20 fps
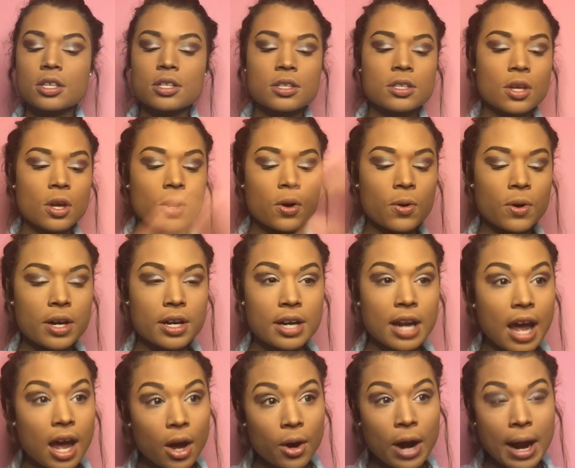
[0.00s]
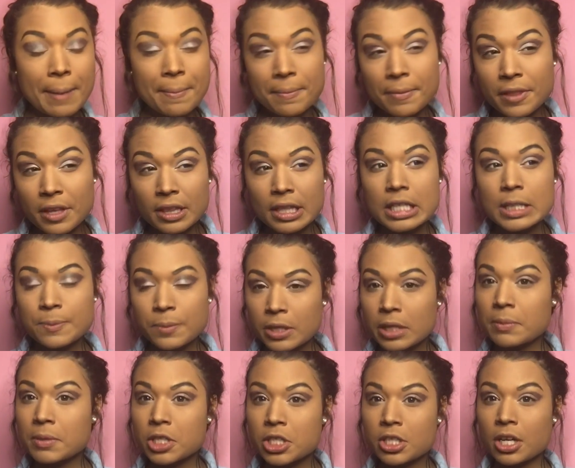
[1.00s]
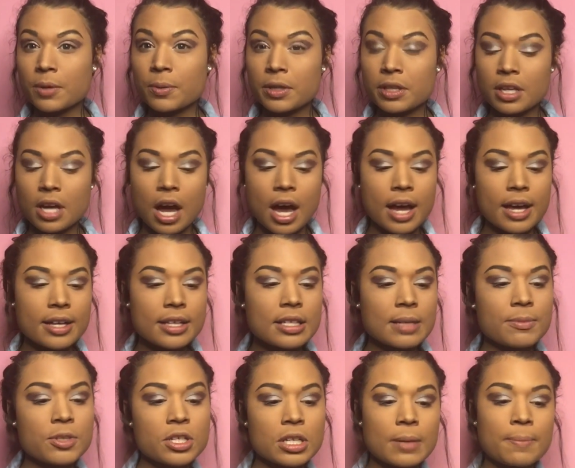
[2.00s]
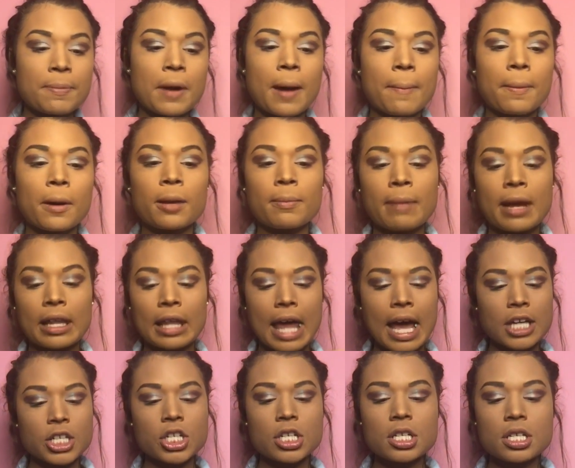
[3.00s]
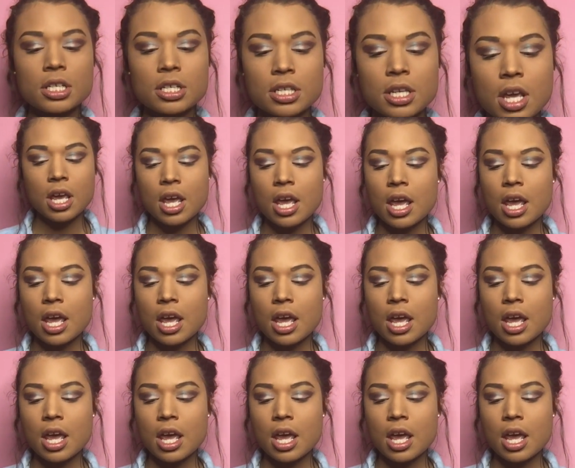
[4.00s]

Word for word: So now I think that's pretty much done with the eyes. I'm just gonna pop on my lashes.